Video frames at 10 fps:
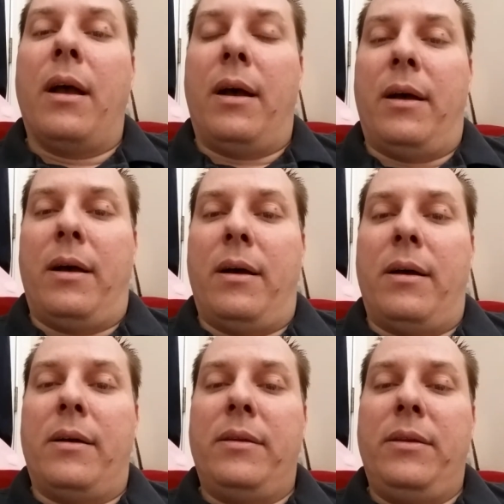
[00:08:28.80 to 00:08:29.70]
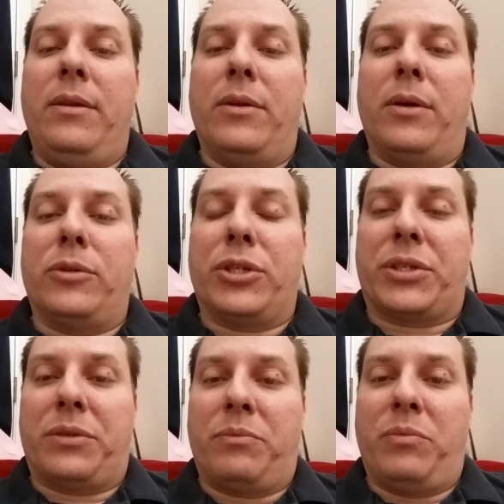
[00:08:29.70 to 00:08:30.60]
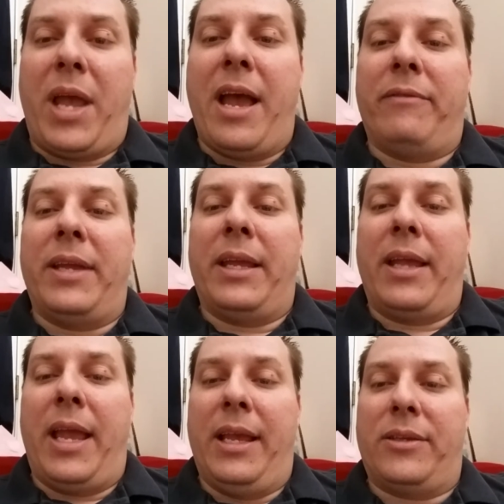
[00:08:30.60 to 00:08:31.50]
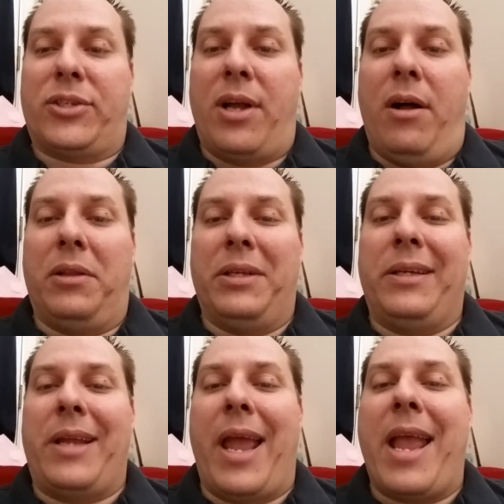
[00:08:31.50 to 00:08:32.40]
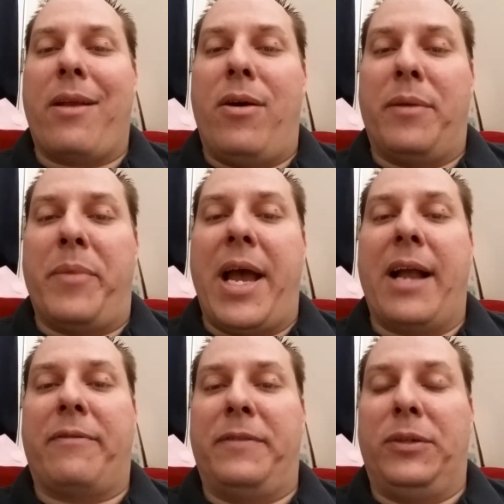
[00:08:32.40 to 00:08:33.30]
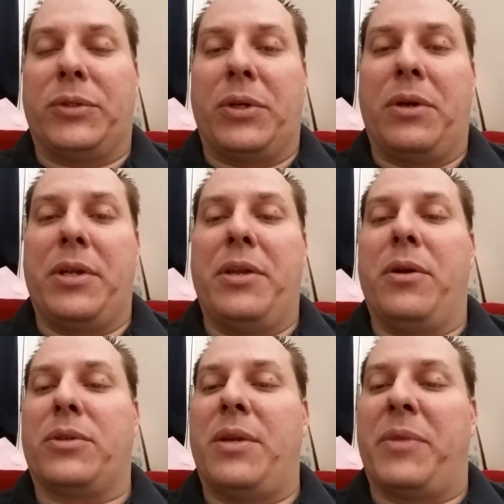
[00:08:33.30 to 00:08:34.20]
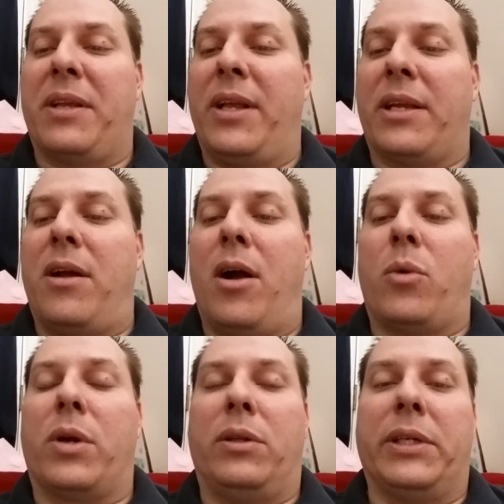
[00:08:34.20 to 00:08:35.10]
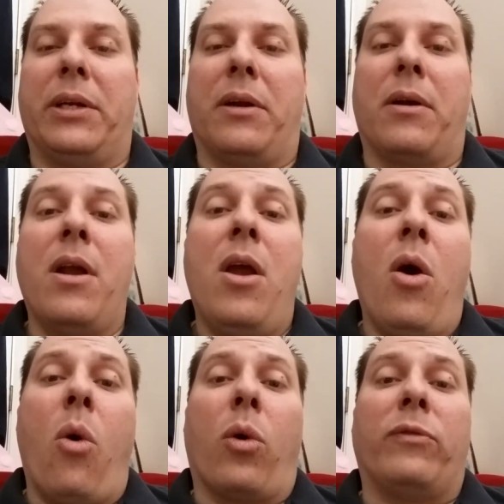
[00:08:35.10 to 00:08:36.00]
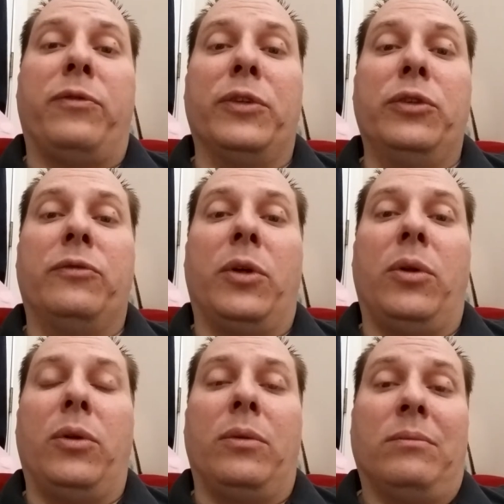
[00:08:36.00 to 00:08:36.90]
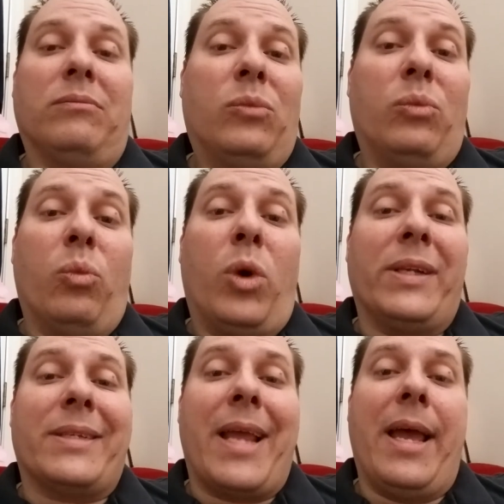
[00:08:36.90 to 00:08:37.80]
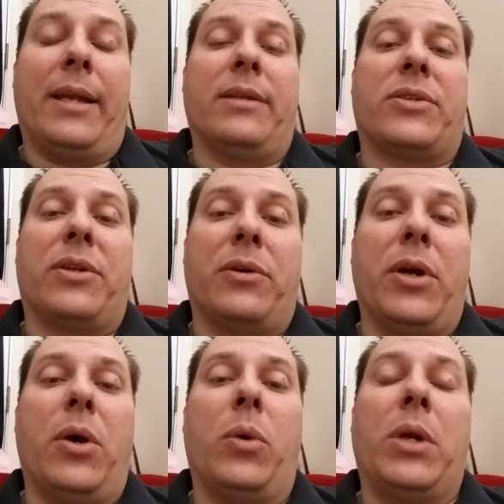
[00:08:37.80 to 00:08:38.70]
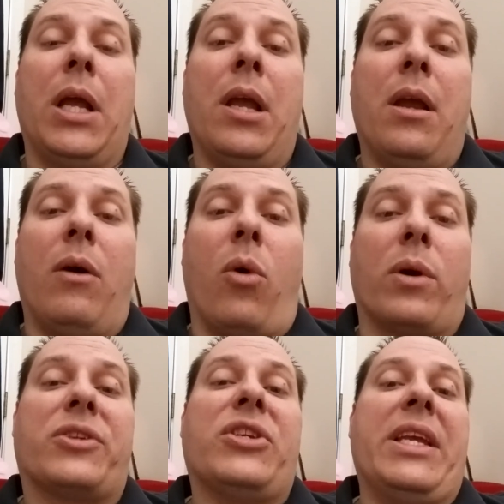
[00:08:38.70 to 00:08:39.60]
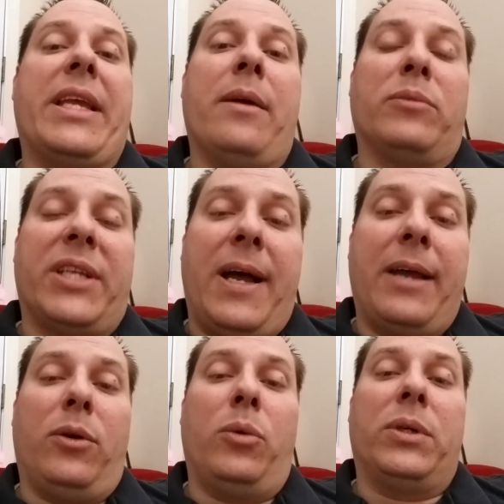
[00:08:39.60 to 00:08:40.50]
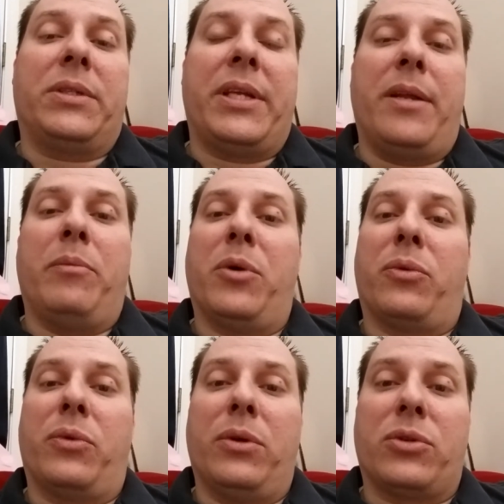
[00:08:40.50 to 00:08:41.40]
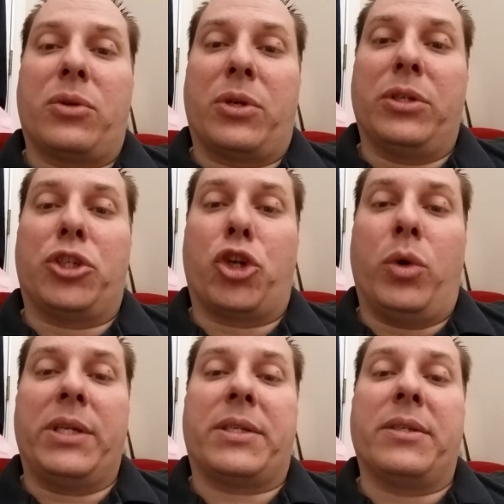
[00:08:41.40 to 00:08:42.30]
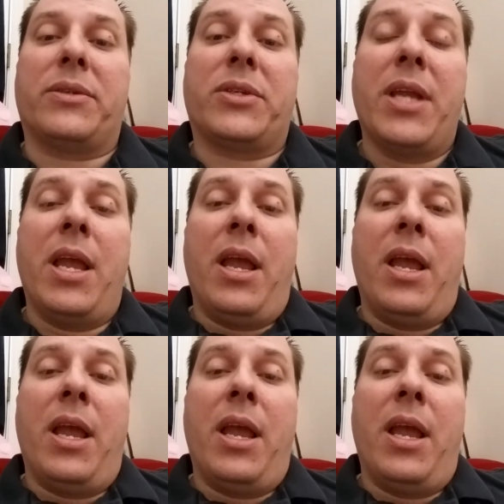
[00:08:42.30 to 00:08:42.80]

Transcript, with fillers: uh, you know, just having a solid hang on back filter, you know, something like an Aqua Clear or Fluval 110 as they're known, or a Seachem Tidal 110. Both of those are good choices.